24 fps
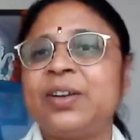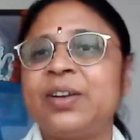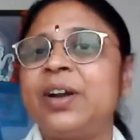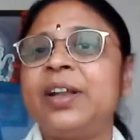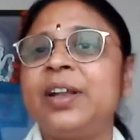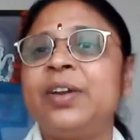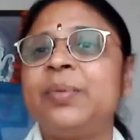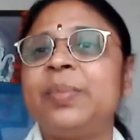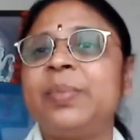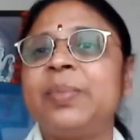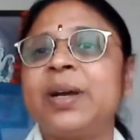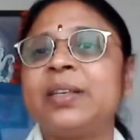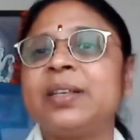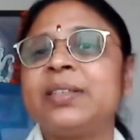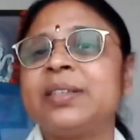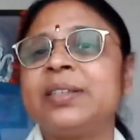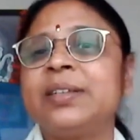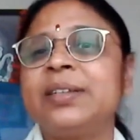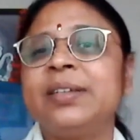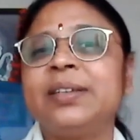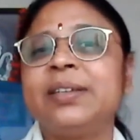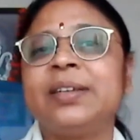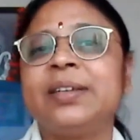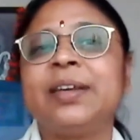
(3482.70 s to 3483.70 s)
not an
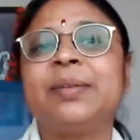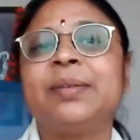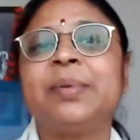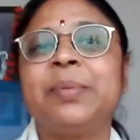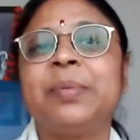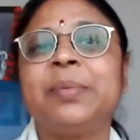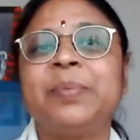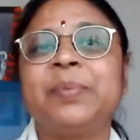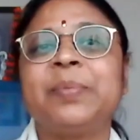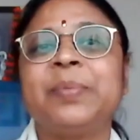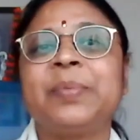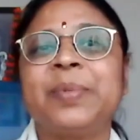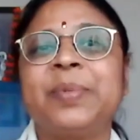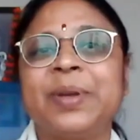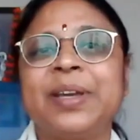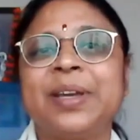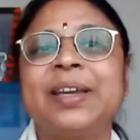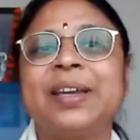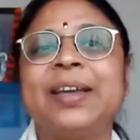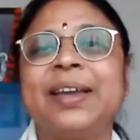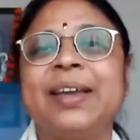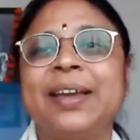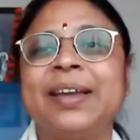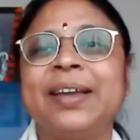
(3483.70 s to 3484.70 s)
upasana? I
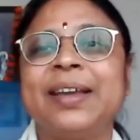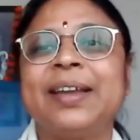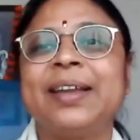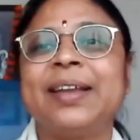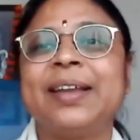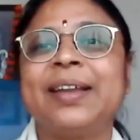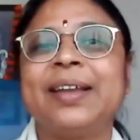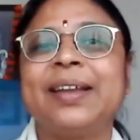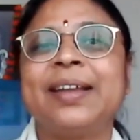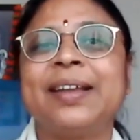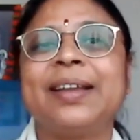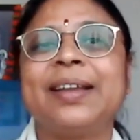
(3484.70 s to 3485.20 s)
never knew that.